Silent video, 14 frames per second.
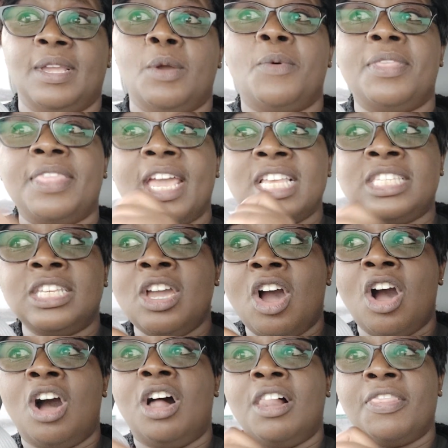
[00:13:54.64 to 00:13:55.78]
When they see
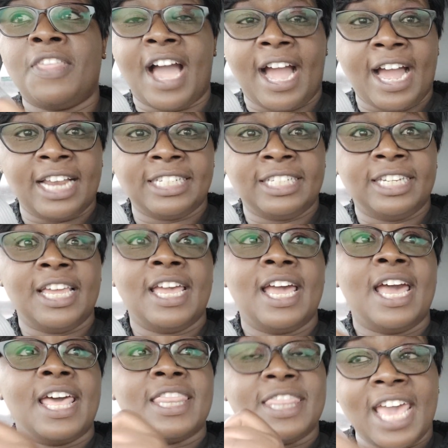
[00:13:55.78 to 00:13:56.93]
all that,
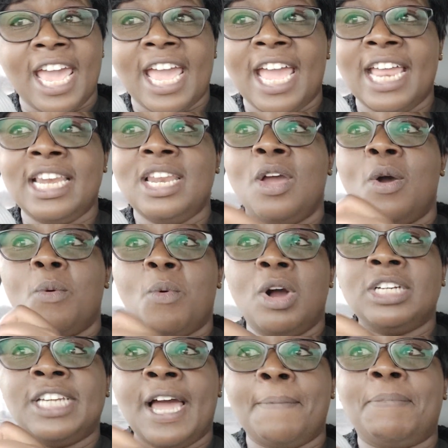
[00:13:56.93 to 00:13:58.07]
then
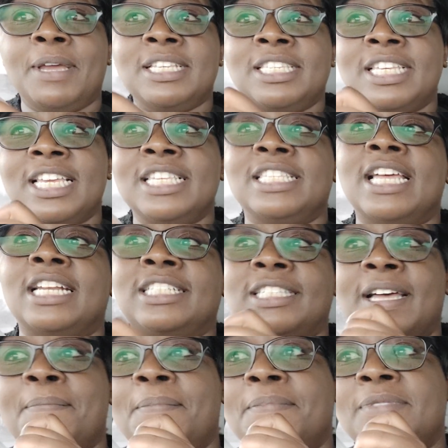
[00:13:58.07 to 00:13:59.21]
what happens is that
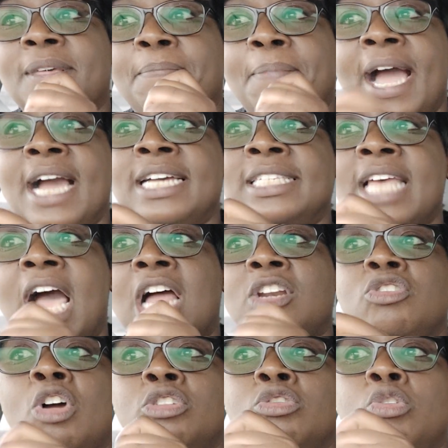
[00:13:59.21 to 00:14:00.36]
some the banks are not